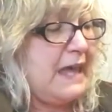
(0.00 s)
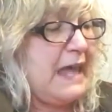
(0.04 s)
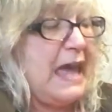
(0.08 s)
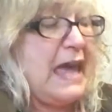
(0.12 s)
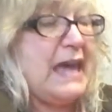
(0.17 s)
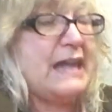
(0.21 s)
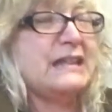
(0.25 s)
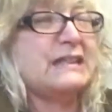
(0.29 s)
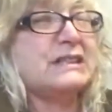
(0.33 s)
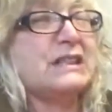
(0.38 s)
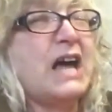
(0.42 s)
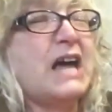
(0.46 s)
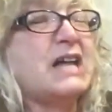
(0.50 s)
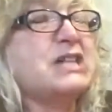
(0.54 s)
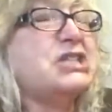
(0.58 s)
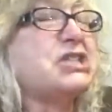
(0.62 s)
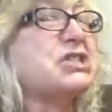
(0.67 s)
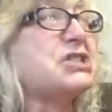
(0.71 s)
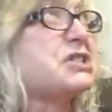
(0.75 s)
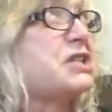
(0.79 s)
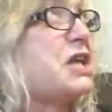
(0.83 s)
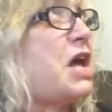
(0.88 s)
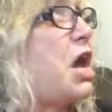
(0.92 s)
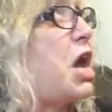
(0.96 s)
And
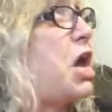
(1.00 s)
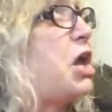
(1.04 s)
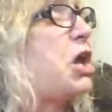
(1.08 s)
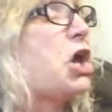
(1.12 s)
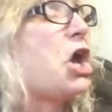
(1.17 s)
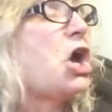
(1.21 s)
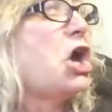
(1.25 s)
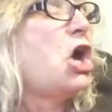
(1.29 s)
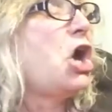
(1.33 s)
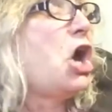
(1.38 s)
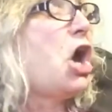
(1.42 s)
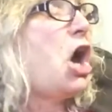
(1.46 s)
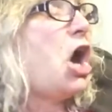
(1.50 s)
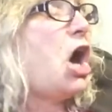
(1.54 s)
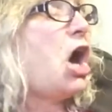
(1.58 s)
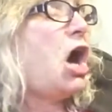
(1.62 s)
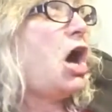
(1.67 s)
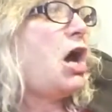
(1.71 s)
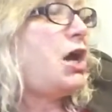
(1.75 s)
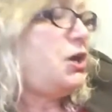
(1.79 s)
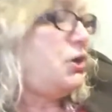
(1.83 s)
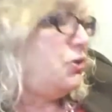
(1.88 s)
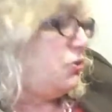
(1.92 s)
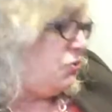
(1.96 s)
Elijah's like,
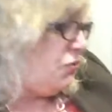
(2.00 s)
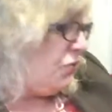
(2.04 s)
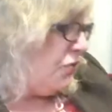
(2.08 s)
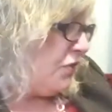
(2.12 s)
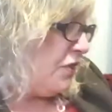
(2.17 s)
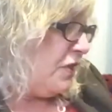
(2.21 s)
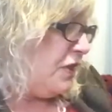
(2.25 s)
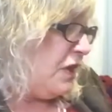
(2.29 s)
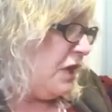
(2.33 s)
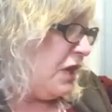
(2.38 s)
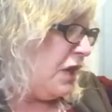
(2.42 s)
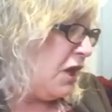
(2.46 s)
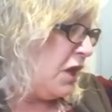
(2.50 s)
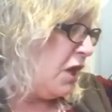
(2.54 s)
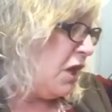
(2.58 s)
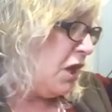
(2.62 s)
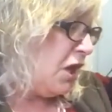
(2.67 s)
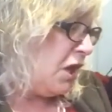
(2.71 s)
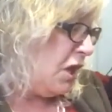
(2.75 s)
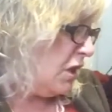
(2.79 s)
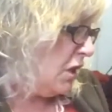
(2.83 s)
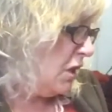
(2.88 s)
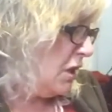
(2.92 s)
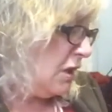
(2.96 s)
I don't
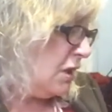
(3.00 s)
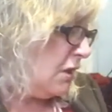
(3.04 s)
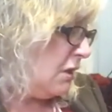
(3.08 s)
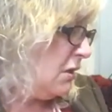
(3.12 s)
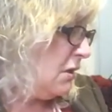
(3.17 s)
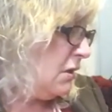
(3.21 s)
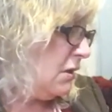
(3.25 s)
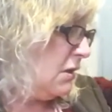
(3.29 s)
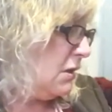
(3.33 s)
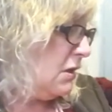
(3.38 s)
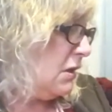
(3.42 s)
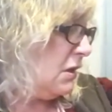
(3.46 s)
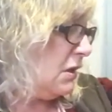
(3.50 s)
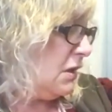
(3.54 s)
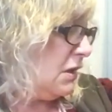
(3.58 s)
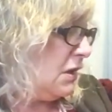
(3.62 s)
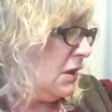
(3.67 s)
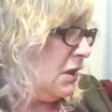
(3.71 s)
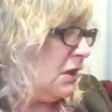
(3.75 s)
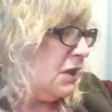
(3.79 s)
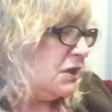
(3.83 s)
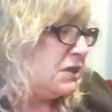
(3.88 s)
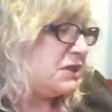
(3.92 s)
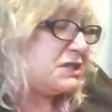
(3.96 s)
think
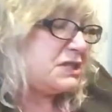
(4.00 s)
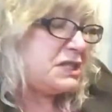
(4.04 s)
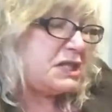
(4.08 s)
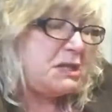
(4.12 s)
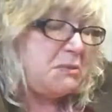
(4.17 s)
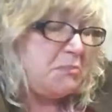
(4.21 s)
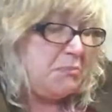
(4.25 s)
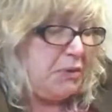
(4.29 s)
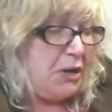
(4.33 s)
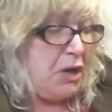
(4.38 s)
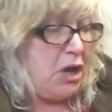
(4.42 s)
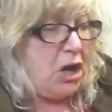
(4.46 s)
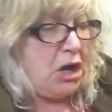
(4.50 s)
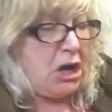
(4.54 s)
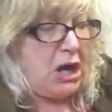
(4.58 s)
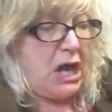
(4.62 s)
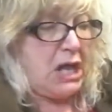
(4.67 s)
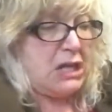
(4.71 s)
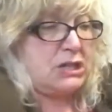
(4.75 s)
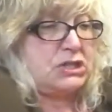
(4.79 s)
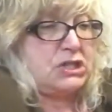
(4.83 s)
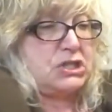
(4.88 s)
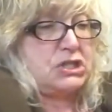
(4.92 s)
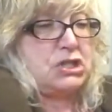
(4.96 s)
steampunk
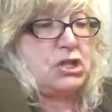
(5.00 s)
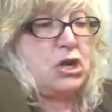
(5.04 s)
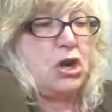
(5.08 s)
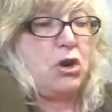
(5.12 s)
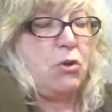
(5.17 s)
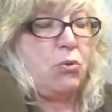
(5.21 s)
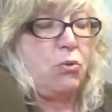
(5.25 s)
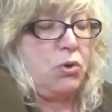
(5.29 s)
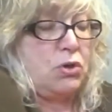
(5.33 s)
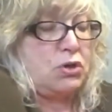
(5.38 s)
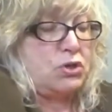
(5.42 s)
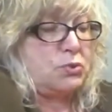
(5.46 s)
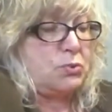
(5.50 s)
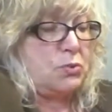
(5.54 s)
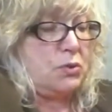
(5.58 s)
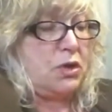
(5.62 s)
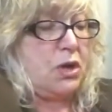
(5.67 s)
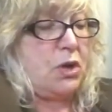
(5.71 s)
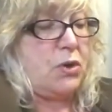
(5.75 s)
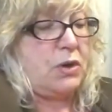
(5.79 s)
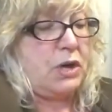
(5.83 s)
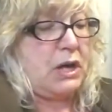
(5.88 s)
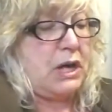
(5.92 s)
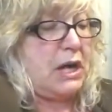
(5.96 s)
and Star Wars will
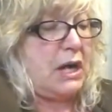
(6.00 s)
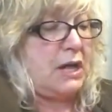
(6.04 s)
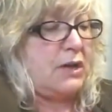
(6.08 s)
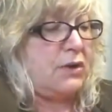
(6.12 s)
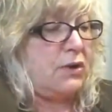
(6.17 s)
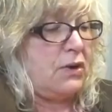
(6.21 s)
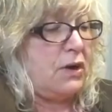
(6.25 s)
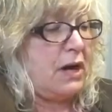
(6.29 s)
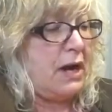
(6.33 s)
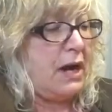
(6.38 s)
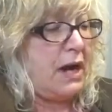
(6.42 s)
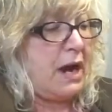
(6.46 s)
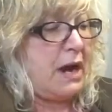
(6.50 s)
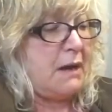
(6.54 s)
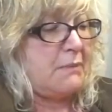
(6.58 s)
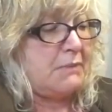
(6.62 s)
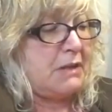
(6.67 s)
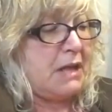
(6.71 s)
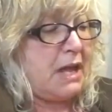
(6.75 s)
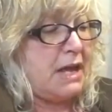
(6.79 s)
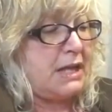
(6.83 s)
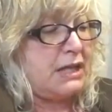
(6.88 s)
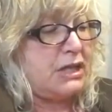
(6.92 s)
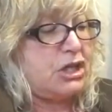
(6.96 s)
go together. And I'm
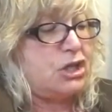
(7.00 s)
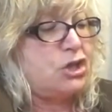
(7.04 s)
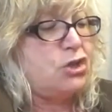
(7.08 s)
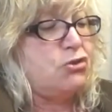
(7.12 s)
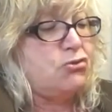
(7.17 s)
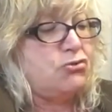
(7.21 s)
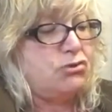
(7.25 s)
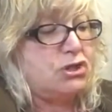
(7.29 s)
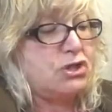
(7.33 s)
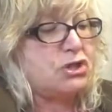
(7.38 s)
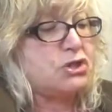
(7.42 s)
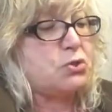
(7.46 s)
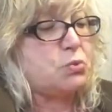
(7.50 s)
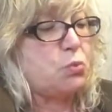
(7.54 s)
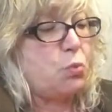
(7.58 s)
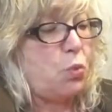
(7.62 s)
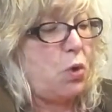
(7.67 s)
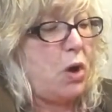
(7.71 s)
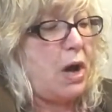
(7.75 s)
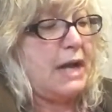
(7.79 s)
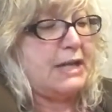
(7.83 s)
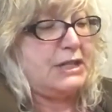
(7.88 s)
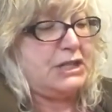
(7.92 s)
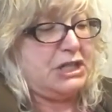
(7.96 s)
like, you just
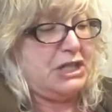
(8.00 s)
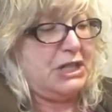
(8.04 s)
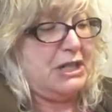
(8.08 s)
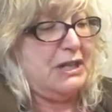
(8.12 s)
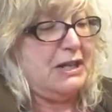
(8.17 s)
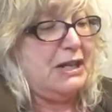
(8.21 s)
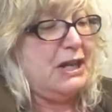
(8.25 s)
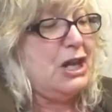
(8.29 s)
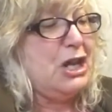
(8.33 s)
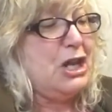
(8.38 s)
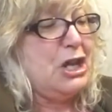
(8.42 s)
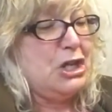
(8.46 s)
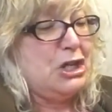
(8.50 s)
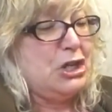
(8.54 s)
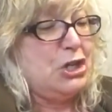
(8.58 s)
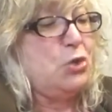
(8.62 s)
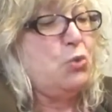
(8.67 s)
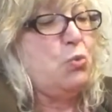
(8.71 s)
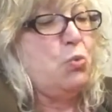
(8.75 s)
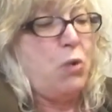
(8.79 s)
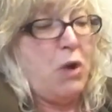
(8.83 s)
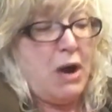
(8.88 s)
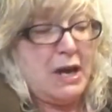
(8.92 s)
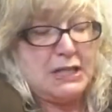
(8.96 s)
watch it.
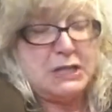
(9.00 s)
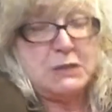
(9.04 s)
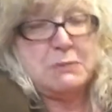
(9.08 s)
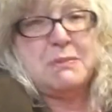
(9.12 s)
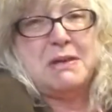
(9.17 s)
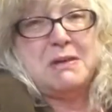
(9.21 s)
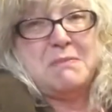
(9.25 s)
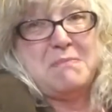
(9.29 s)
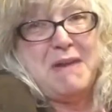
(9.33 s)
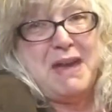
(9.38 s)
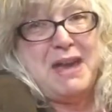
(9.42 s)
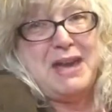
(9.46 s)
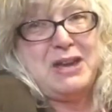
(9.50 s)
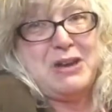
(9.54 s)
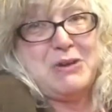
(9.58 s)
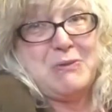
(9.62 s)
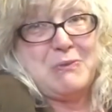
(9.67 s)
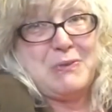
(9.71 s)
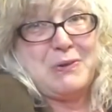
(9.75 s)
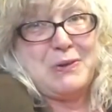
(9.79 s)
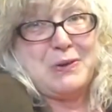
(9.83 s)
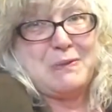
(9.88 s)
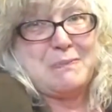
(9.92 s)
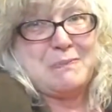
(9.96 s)
You watch me make it
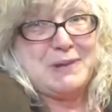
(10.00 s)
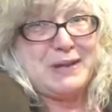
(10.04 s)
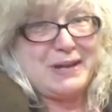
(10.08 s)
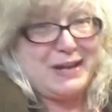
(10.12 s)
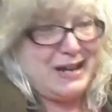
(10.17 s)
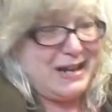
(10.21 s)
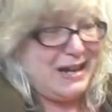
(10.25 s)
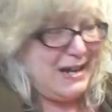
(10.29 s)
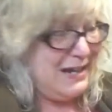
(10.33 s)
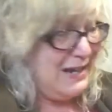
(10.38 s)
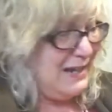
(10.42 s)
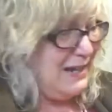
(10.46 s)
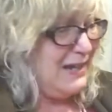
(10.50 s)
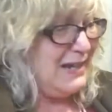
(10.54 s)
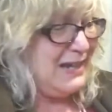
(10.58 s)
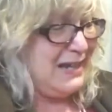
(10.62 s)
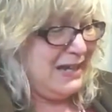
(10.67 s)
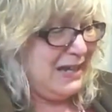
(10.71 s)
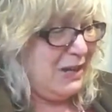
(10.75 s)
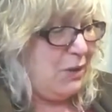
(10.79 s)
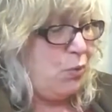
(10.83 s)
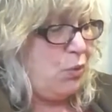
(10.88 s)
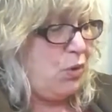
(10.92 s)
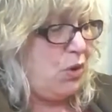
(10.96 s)
work, buddy.
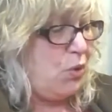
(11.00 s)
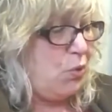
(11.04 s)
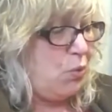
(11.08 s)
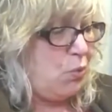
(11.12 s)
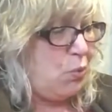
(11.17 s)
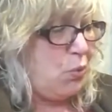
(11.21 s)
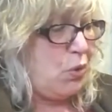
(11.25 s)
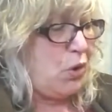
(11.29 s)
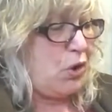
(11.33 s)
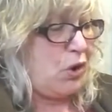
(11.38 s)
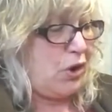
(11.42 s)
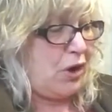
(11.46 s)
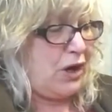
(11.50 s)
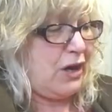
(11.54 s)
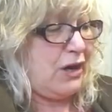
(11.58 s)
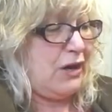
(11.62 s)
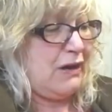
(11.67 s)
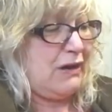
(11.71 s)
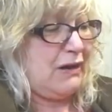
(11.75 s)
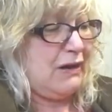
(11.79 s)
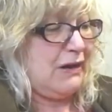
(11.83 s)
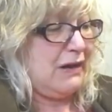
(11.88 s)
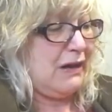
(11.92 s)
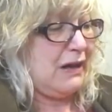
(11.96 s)
It will work.
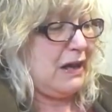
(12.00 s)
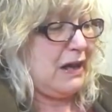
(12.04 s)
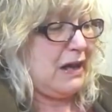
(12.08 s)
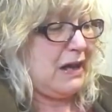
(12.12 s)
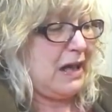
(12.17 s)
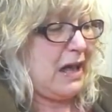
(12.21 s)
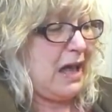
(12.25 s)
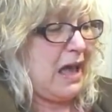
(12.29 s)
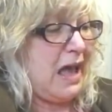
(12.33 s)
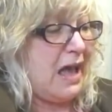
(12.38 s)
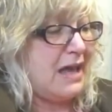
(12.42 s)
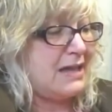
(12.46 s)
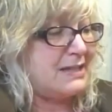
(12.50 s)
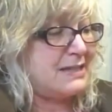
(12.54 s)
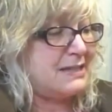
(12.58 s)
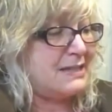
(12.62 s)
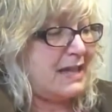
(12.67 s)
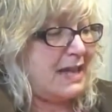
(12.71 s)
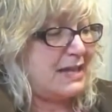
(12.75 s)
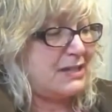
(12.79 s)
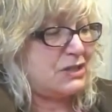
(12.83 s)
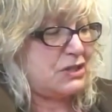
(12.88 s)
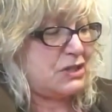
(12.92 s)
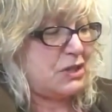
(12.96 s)
I
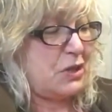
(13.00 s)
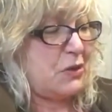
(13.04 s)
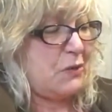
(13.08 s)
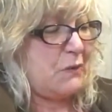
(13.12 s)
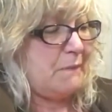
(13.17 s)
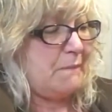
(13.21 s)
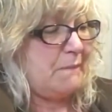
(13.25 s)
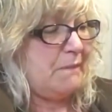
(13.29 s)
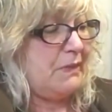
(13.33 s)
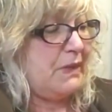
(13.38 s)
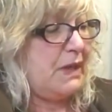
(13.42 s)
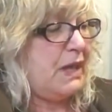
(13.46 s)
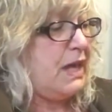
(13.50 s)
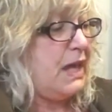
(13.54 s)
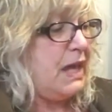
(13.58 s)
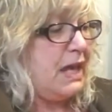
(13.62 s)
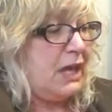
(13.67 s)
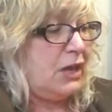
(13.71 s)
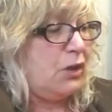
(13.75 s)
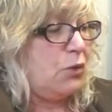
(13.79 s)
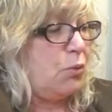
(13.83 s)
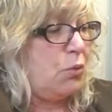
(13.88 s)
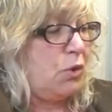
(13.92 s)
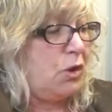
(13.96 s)
say so.
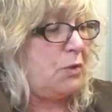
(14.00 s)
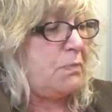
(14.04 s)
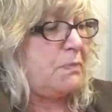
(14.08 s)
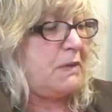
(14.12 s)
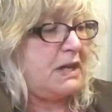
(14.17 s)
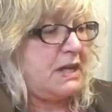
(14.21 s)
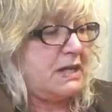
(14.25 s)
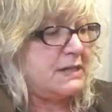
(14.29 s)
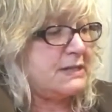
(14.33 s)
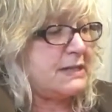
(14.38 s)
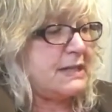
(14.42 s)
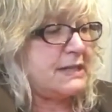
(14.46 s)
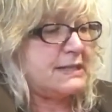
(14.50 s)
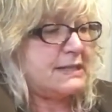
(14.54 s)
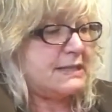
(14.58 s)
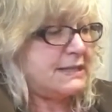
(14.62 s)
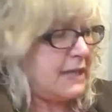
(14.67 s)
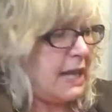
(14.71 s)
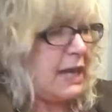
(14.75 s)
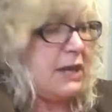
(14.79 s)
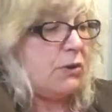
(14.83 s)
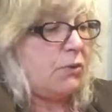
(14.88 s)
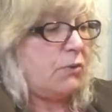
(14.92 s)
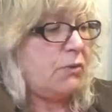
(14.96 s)
It'll work because I
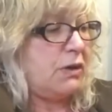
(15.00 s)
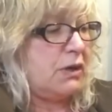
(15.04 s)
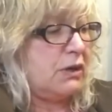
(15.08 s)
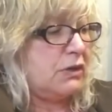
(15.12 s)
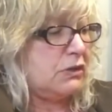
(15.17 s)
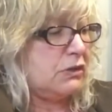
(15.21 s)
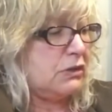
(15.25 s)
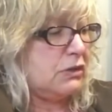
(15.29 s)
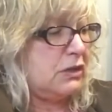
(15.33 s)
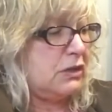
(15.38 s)
say it will.